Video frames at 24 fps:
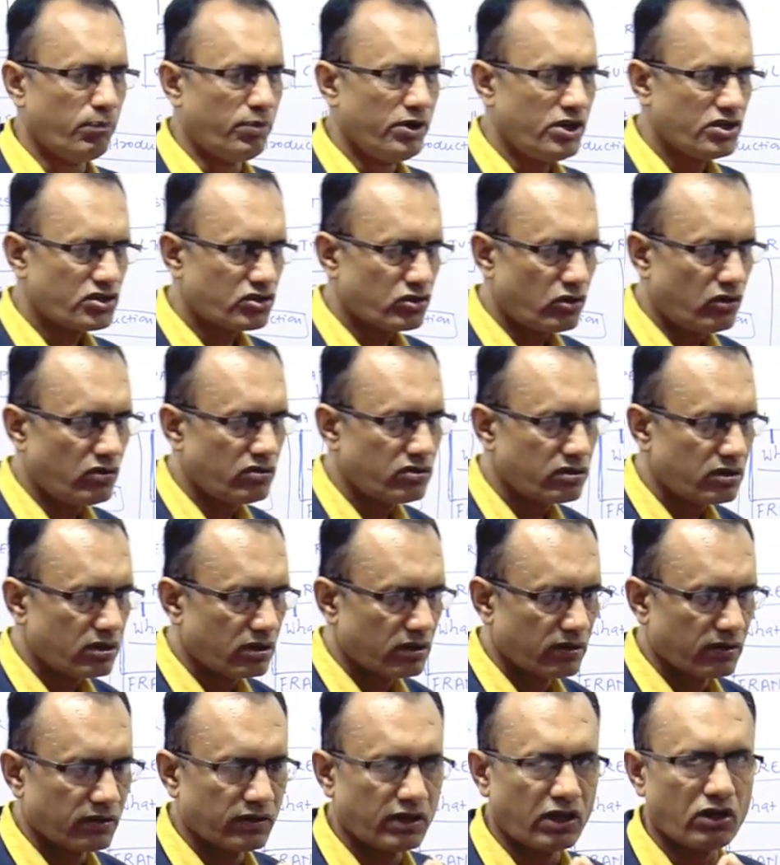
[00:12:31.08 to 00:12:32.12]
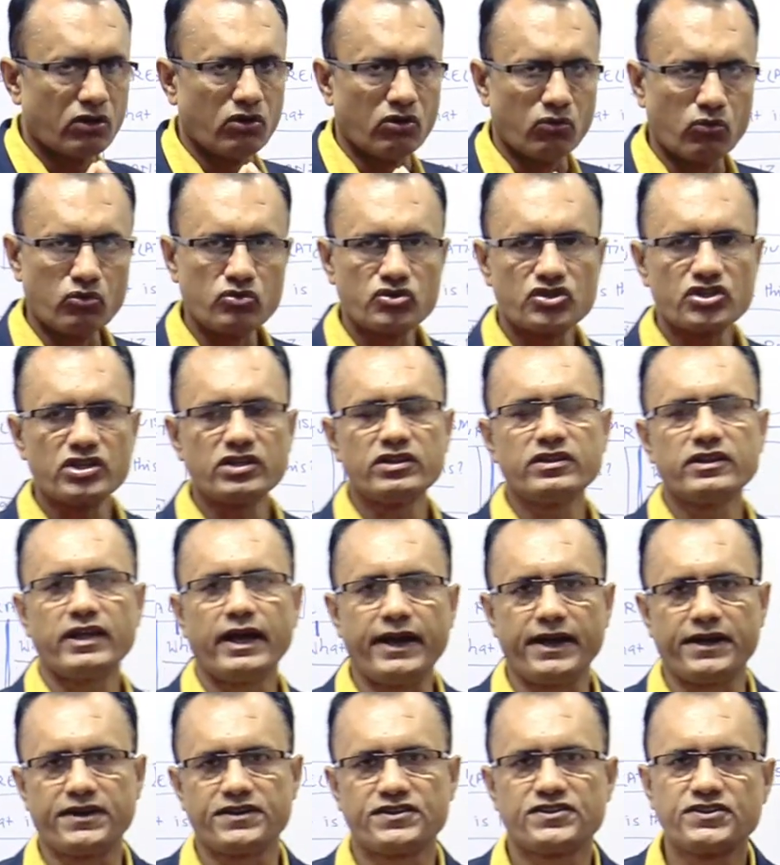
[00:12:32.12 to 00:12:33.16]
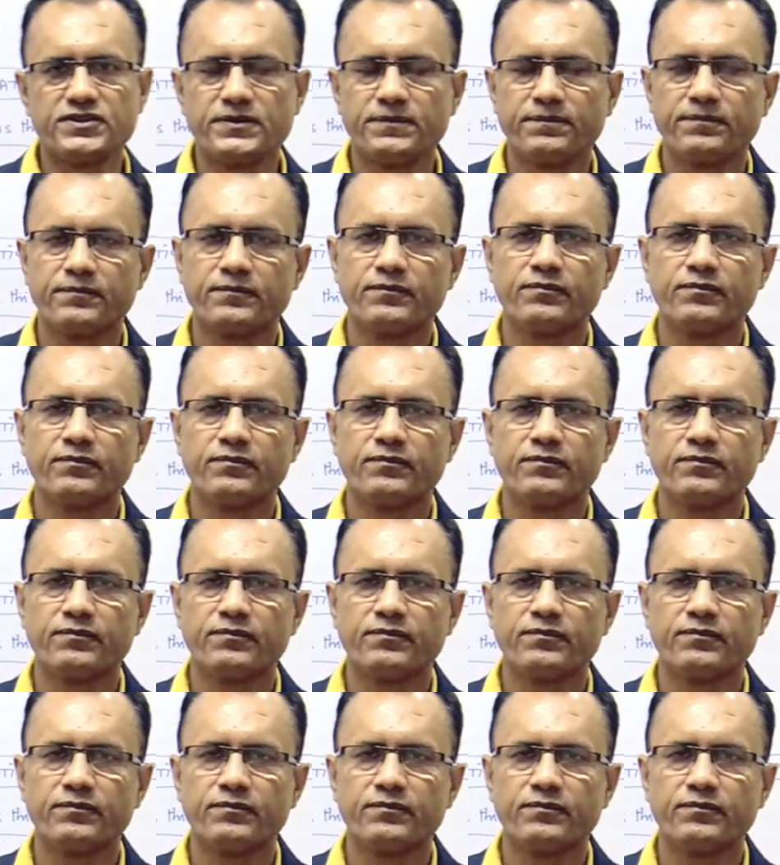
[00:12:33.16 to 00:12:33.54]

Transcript: based on the notion that